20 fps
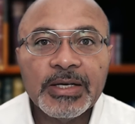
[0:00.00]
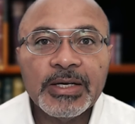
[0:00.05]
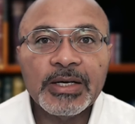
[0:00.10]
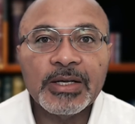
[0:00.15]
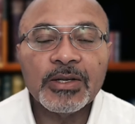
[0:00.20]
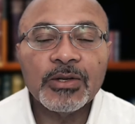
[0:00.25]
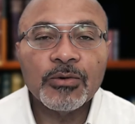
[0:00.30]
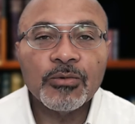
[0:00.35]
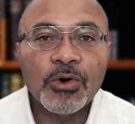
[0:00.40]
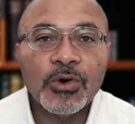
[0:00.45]

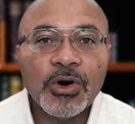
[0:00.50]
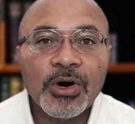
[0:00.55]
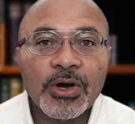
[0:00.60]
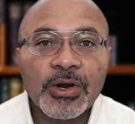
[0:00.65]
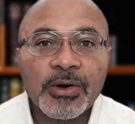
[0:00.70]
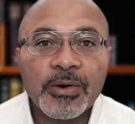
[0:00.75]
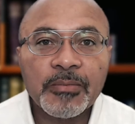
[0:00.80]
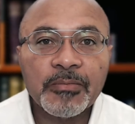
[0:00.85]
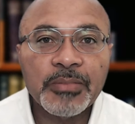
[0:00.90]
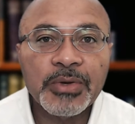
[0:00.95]
in the
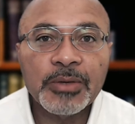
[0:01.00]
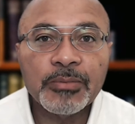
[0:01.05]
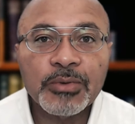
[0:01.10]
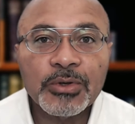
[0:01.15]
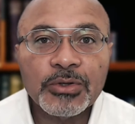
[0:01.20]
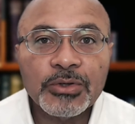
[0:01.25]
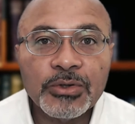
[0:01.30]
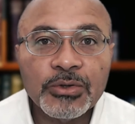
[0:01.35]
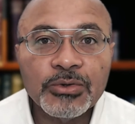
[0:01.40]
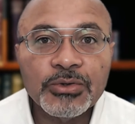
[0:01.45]
water,
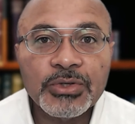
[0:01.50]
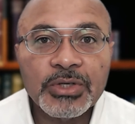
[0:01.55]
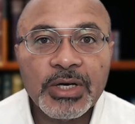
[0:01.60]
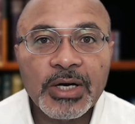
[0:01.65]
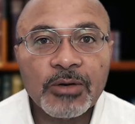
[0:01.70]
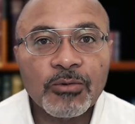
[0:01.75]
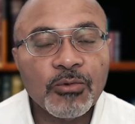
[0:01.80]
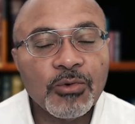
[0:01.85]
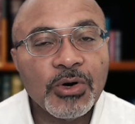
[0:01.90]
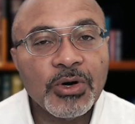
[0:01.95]
people use
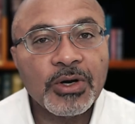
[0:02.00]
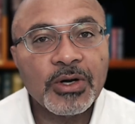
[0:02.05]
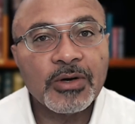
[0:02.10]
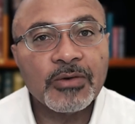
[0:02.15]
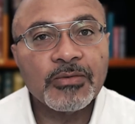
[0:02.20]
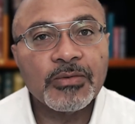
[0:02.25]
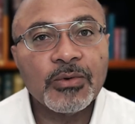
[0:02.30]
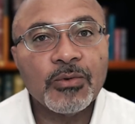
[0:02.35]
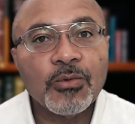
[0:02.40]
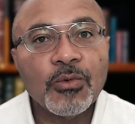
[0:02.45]
that
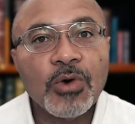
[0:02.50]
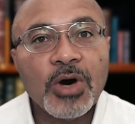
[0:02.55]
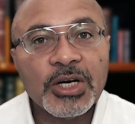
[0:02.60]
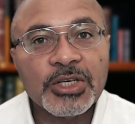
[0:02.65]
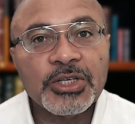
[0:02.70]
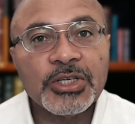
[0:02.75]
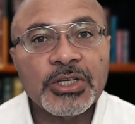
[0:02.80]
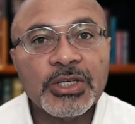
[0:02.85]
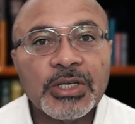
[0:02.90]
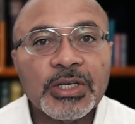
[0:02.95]
water for
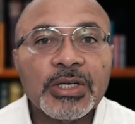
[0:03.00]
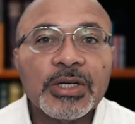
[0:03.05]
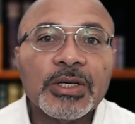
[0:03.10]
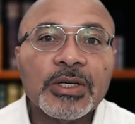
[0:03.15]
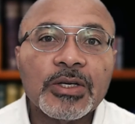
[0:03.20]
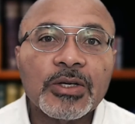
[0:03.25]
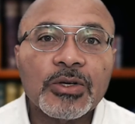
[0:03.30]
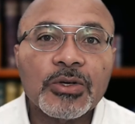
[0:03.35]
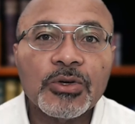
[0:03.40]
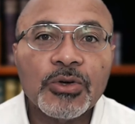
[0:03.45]
washing
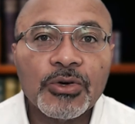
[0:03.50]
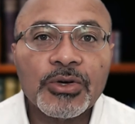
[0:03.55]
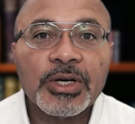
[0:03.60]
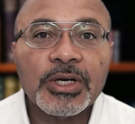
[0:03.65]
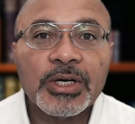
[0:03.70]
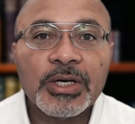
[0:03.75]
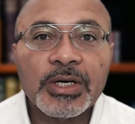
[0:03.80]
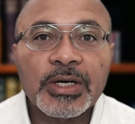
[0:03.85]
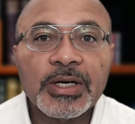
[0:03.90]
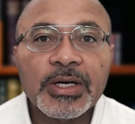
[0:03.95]
and
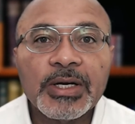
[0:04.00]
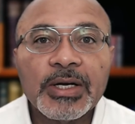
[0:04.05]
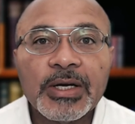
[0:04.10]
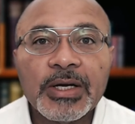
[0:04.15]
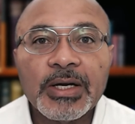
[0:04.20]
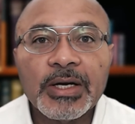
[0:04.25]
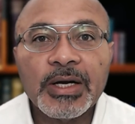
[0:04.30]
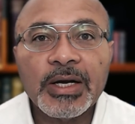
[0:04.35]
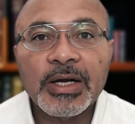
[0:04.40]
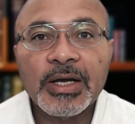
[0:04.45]

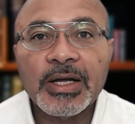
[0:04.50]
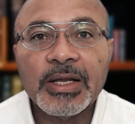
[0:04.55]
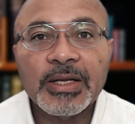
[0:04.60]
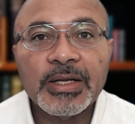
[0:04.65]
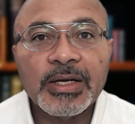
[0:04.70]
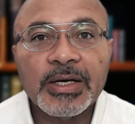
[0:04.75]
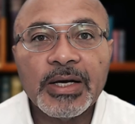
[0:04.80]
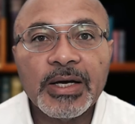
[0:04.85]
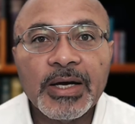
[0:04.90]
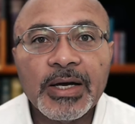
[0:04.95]
cooking
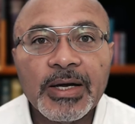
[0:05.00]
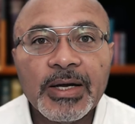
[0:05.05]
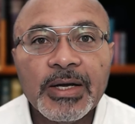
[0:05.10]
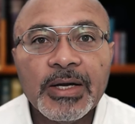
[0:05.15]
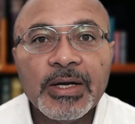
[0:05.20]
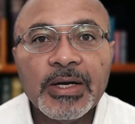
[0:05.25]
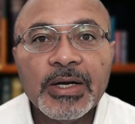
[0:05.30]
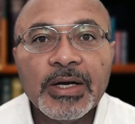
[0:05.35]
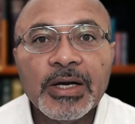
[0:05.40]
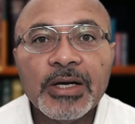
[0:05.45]

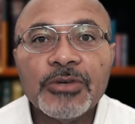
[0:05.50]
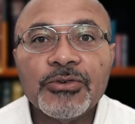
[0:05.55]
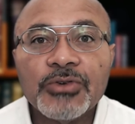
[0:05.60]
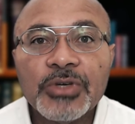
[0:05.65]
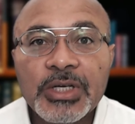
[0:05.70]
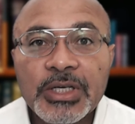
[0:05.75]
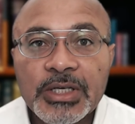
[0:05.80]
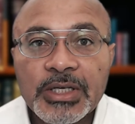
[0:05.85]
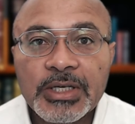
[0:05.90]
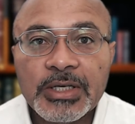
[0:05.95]
and
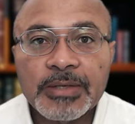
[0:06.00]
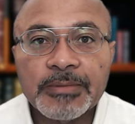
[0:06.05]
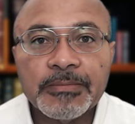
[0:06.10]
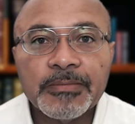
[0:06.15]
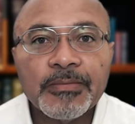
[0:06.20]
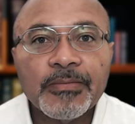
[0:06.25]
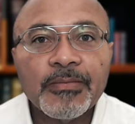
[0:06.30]
drinking,